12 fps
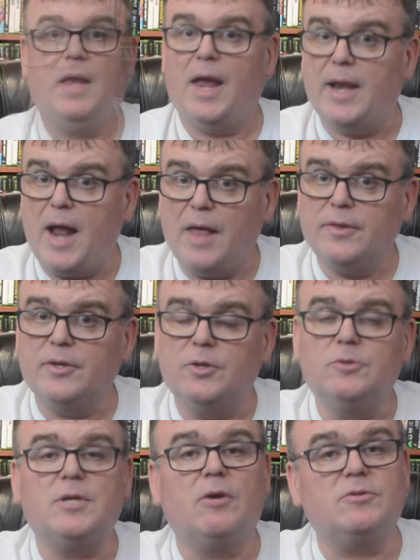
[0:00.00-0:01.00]
In other
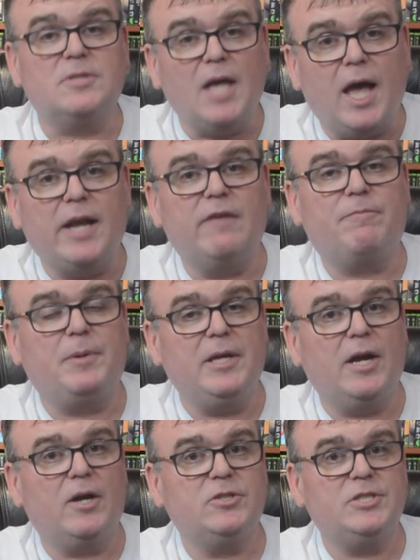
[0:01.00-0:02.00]
news outside of
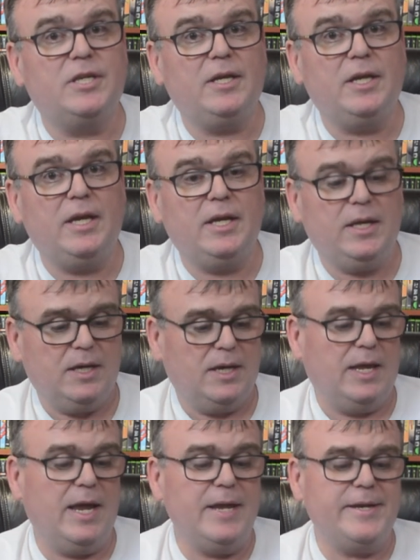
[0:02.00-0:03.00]
P R G E,
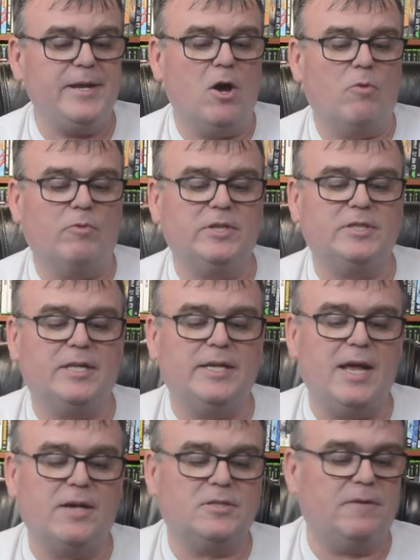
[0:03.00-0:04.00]
IntiHome recently
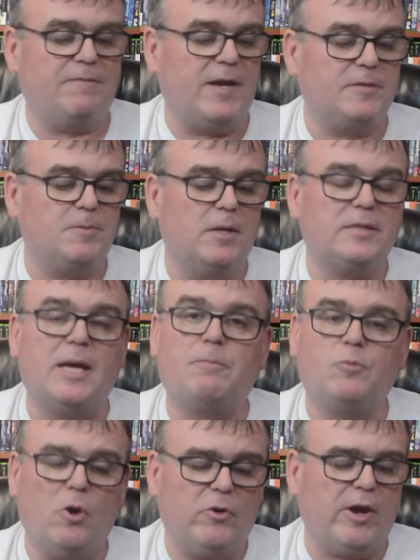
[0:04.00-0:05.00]
announced on Facebook that
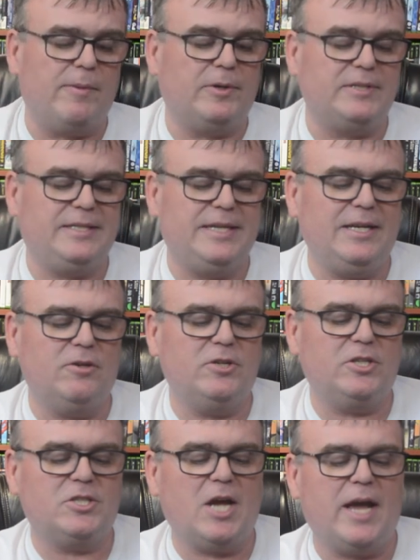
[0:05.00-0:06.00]
programmer Dino
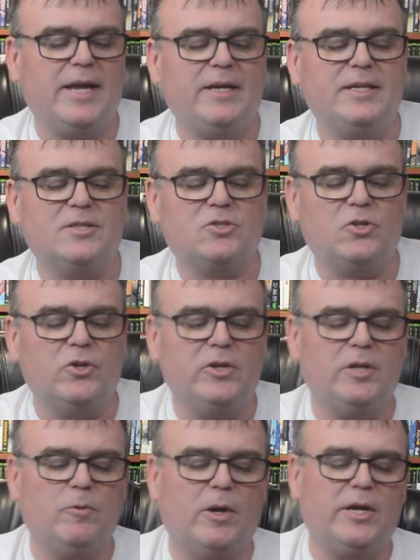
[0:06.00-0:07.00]
Yachaya is
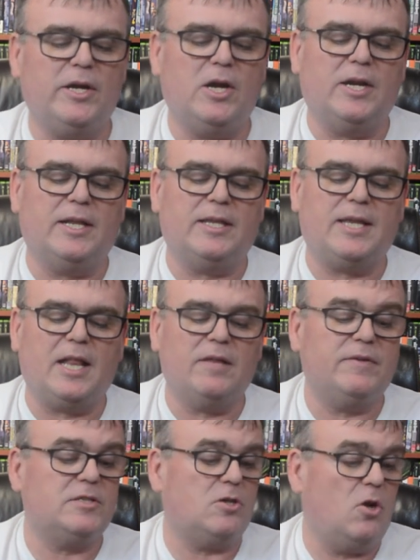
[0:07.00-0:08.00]
currently working on an
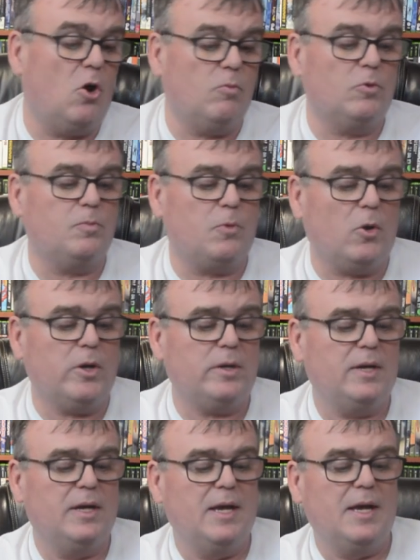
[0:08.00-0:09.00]
Intellivision homebrew
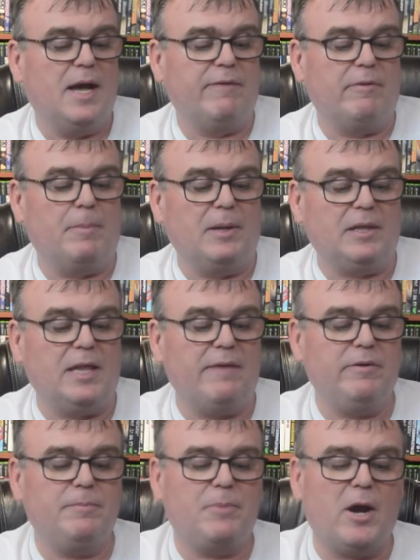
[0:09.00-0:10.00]
port of a
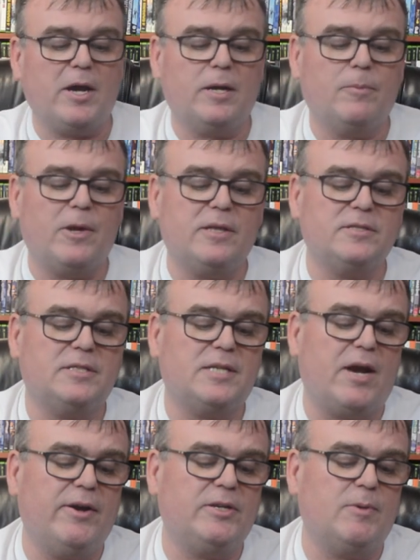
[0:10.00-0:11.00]
beloved Parker Brothers
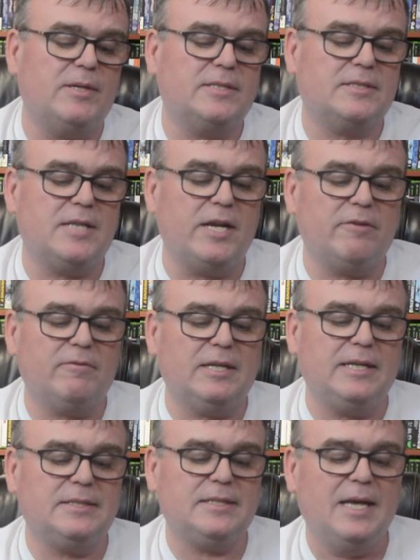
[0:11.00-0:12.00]
Atari twenty-six hundred
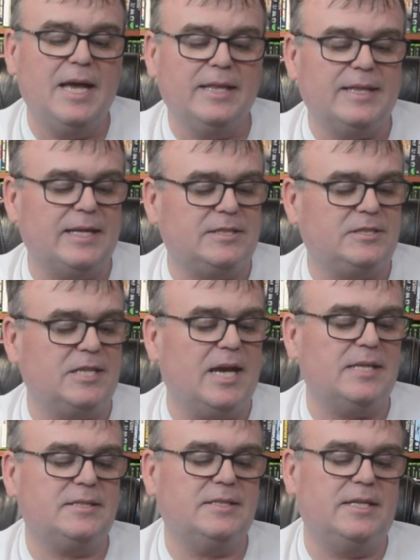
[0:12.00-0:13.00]
release that
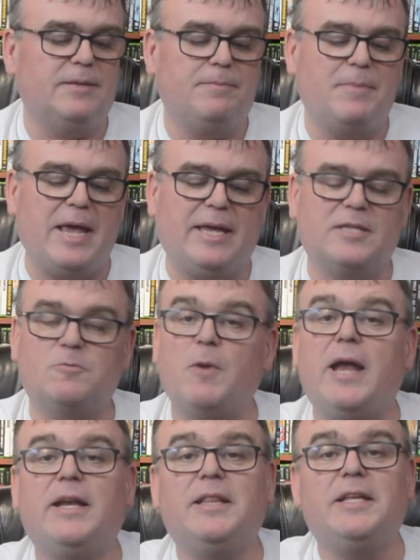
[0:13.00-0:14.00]
just didn't make its
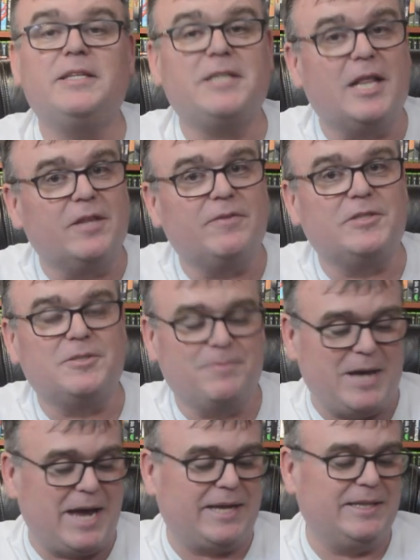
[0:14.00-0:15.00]
way to the Intellivision
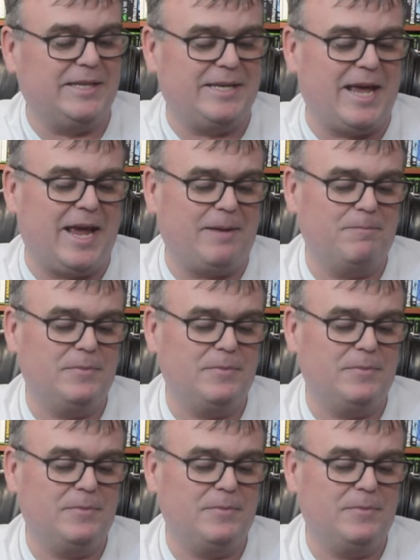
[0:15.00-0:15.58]
back in the day.